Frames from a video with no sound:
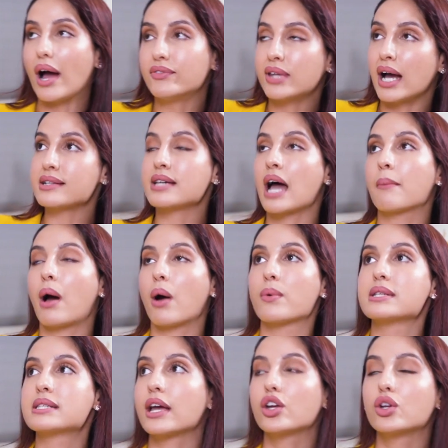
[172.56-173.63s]
At that time, I
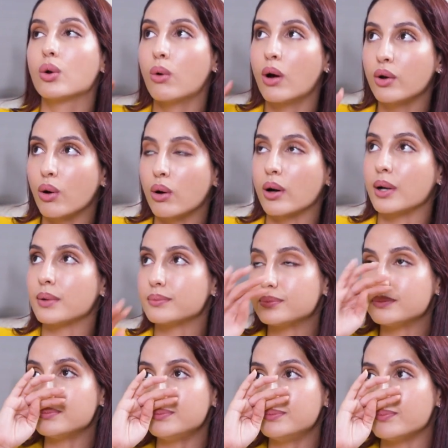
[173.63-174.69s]
was like, you know what, Nora?
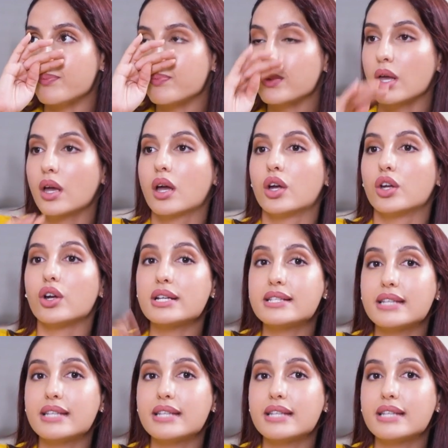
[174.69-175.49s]
You're